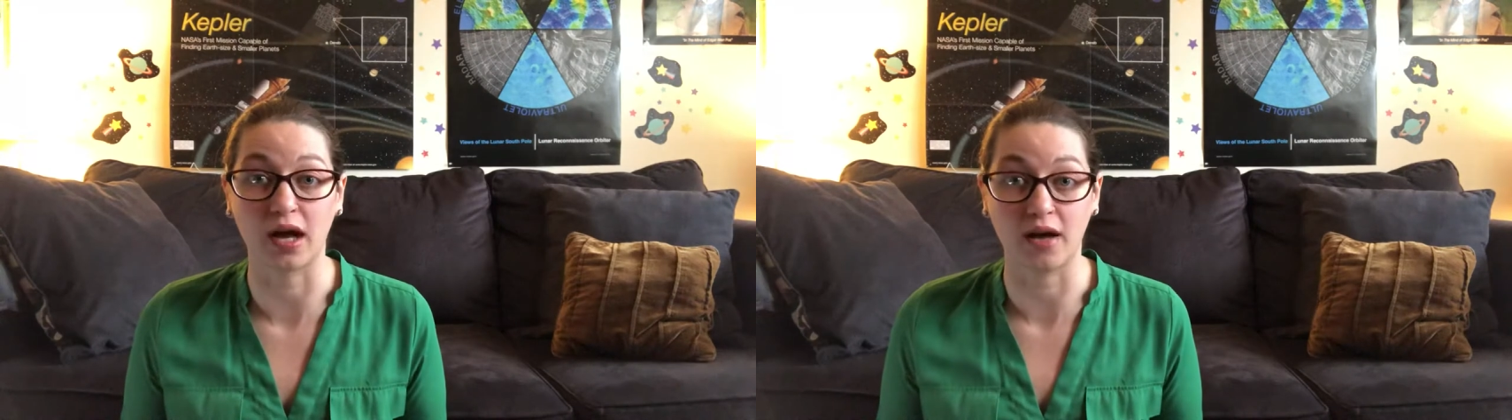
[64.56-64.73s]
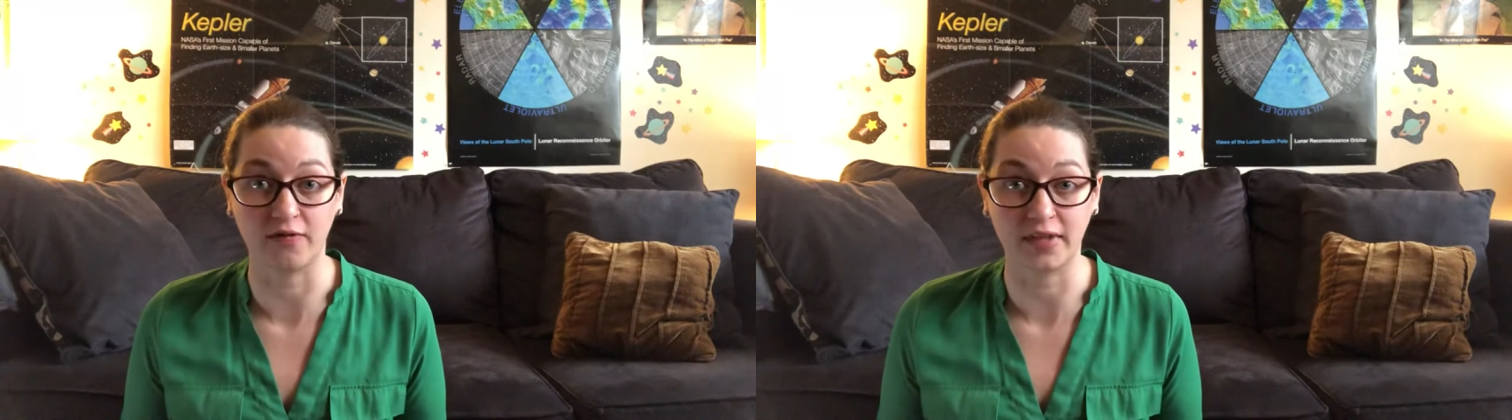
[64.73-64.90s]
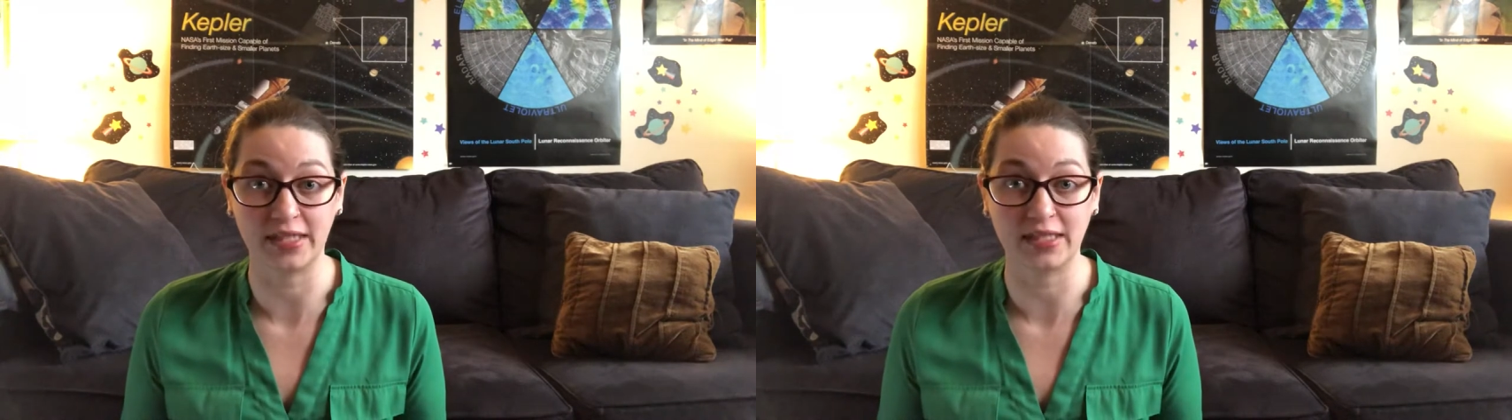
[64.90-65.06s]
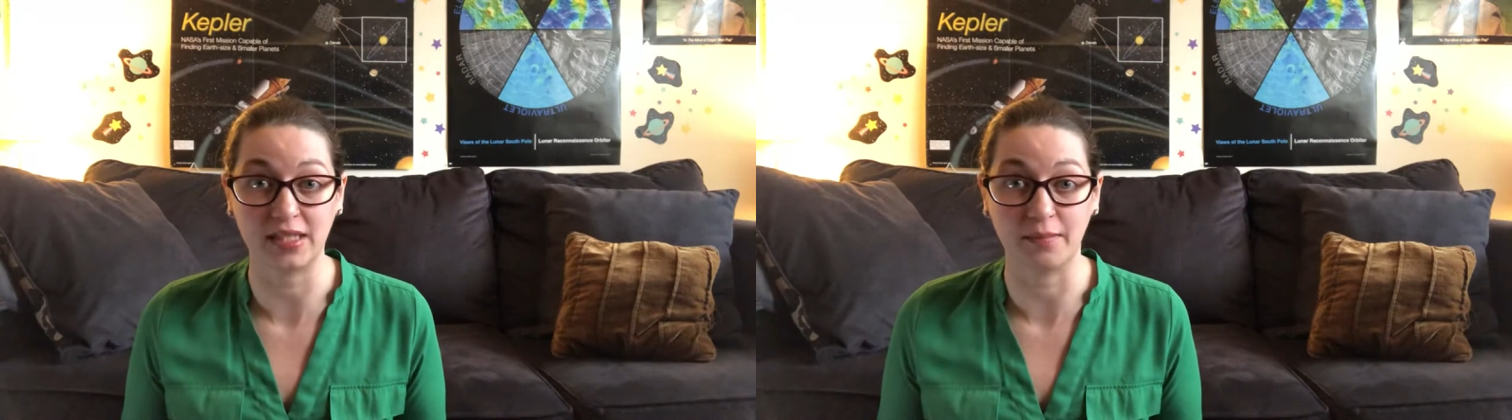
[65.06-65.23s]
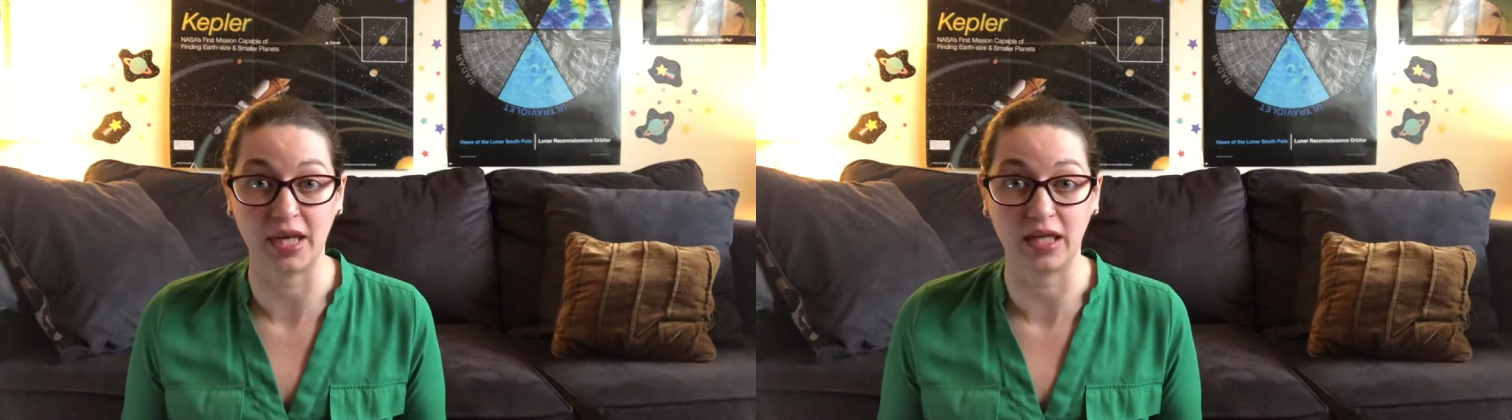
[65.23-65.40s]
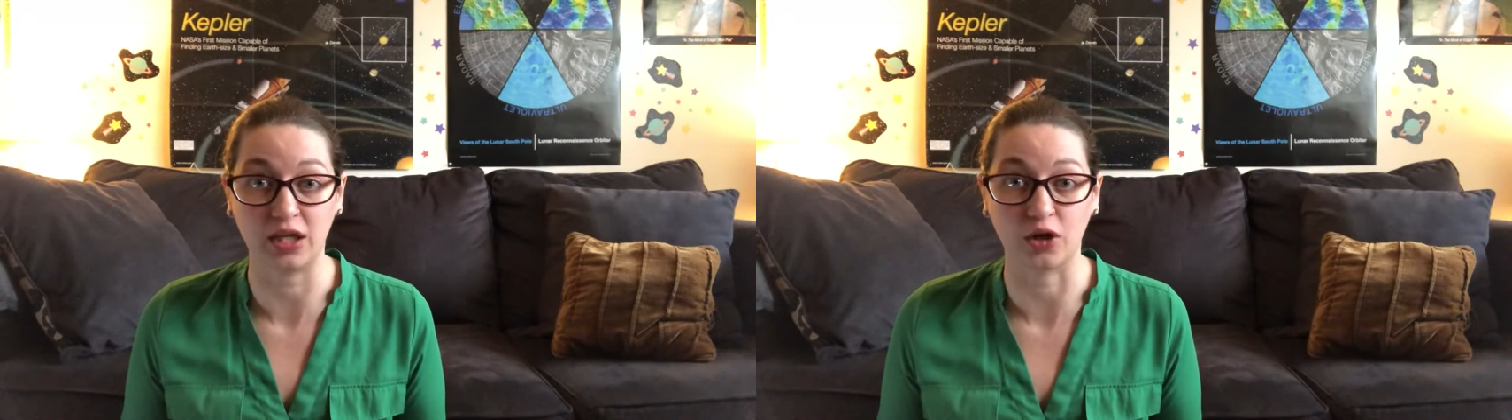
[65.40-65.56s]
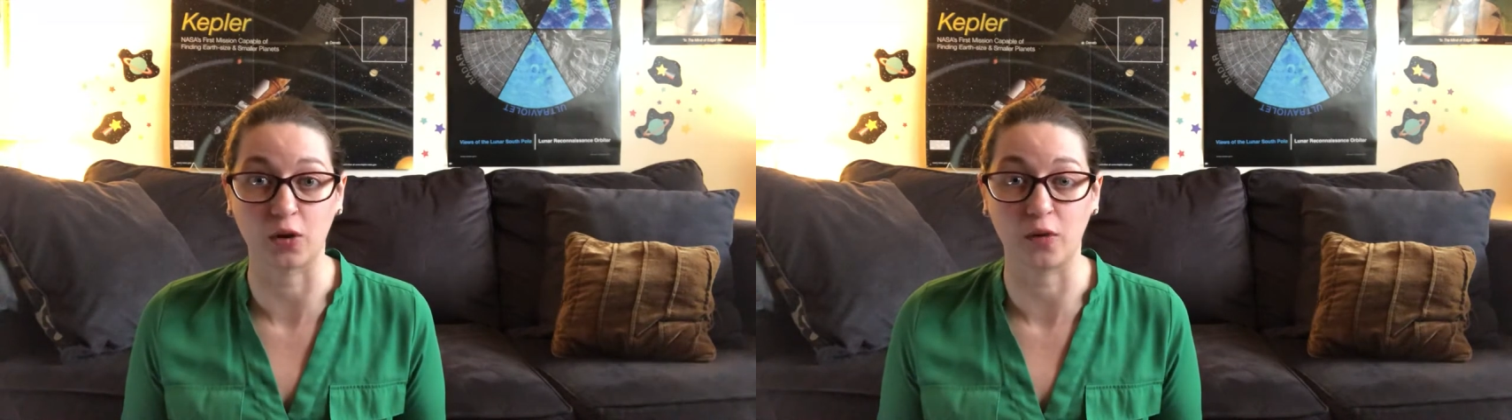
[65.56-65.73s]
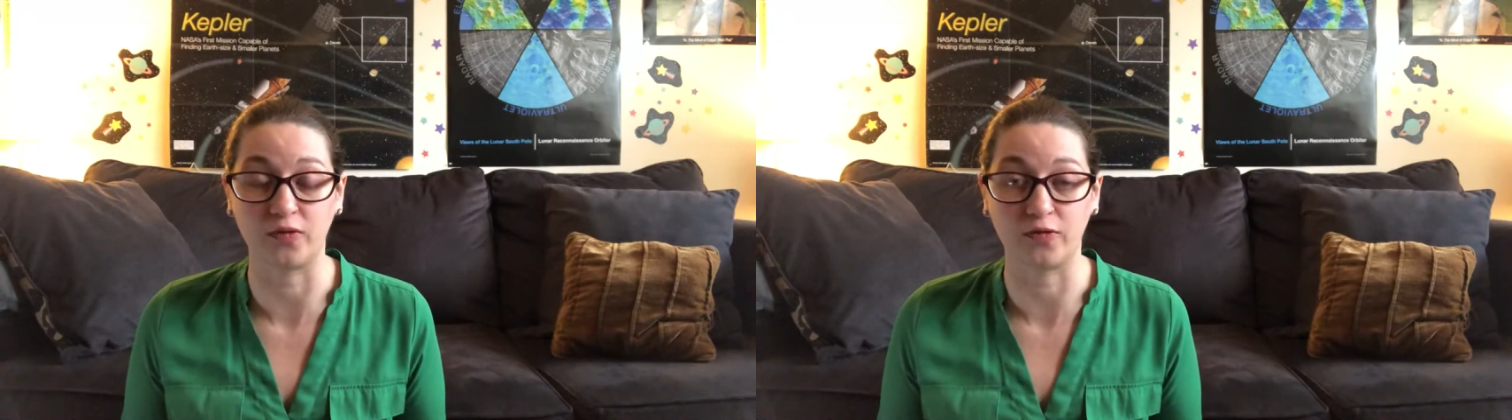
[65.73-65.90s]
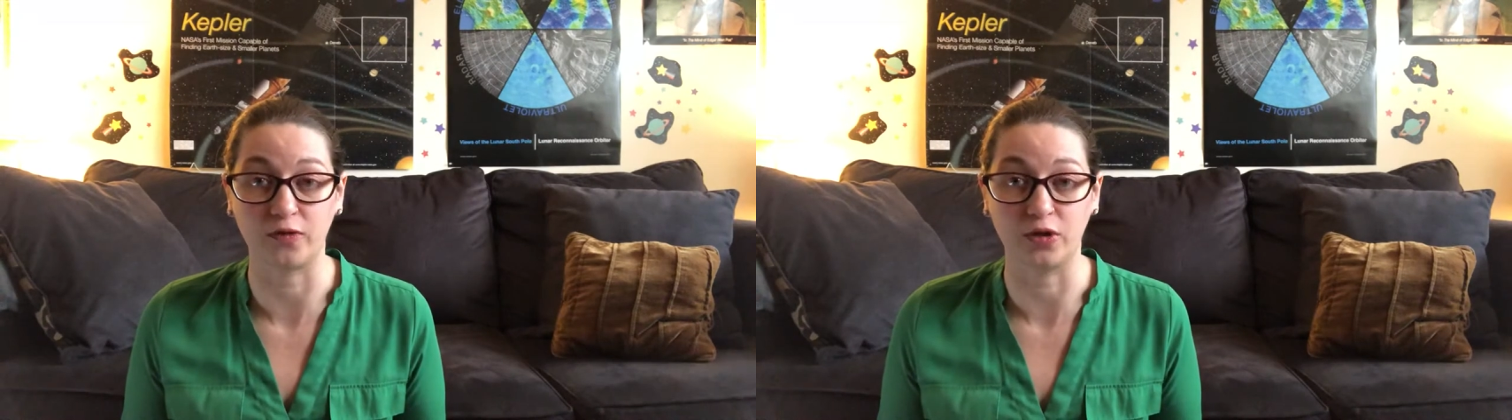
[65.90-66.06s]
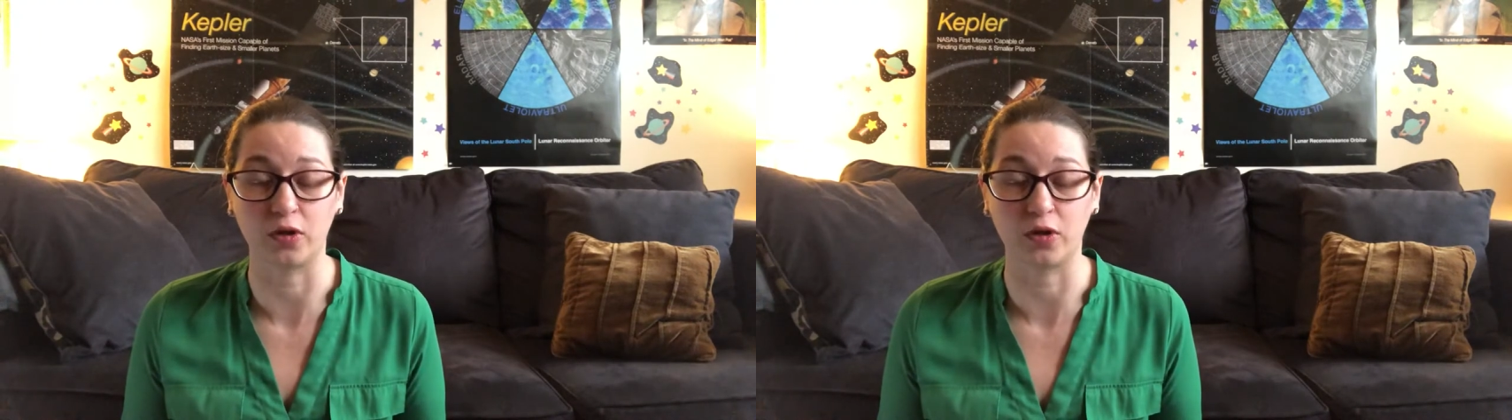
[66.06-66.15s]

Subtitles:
oven to make your own food